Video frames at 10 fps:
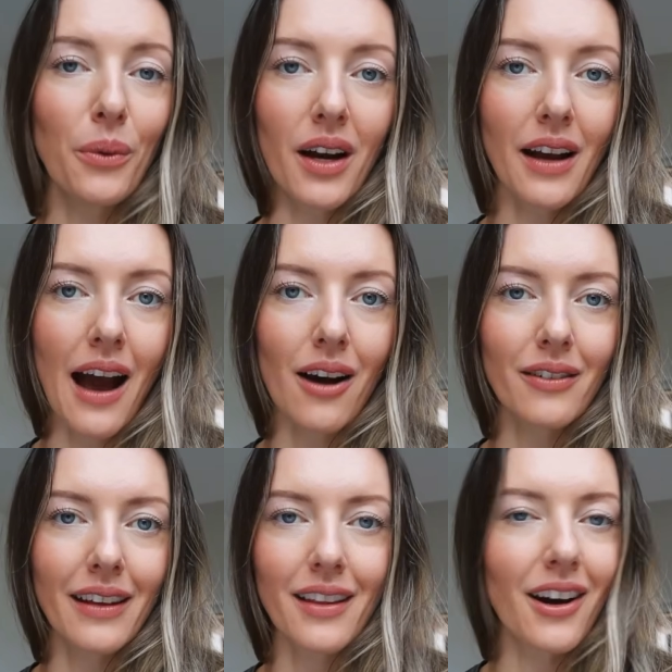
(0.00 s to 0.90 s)

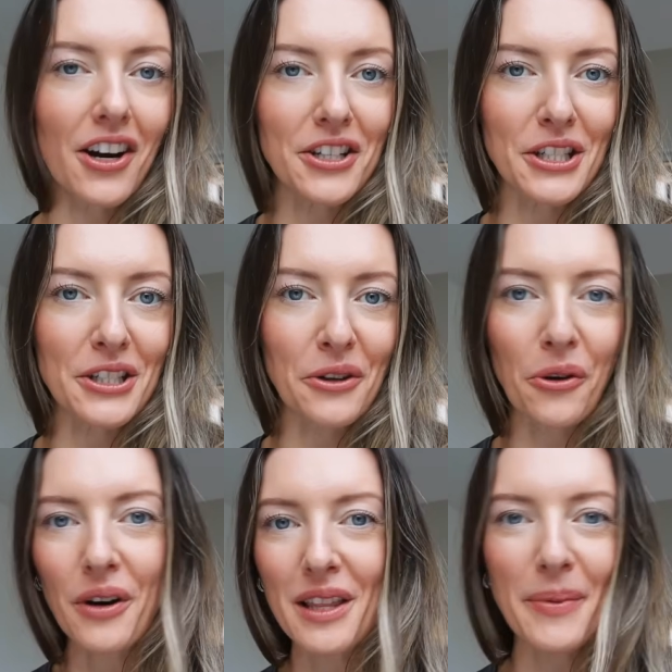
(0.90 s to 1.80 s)
workout in the garden
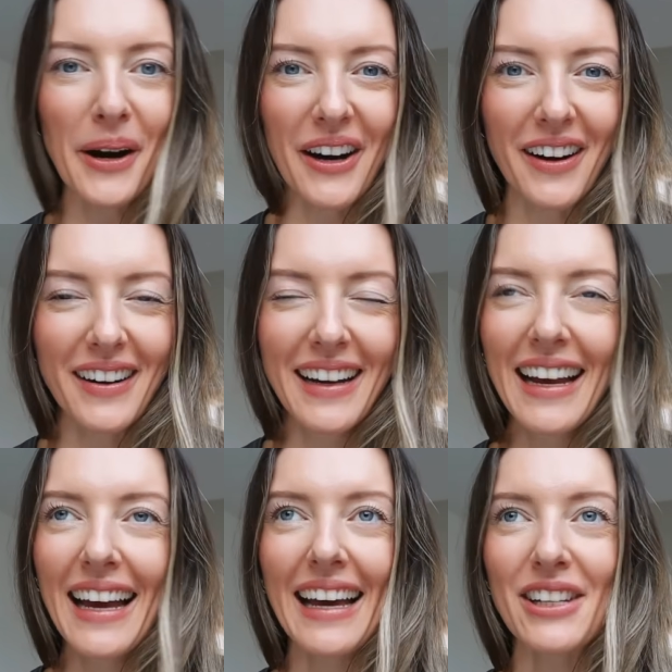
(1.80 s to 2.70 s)
or at the park
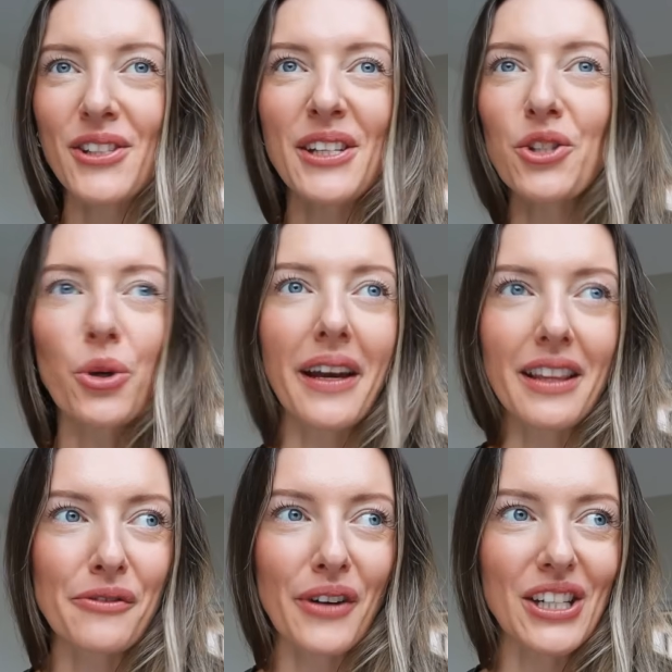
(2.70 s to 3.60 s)
and just enjoying
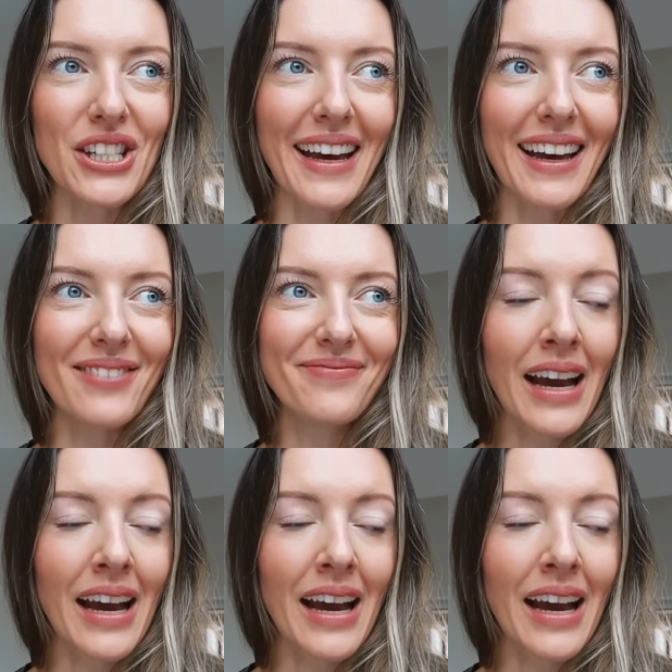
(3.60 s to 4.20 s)
the fresh air.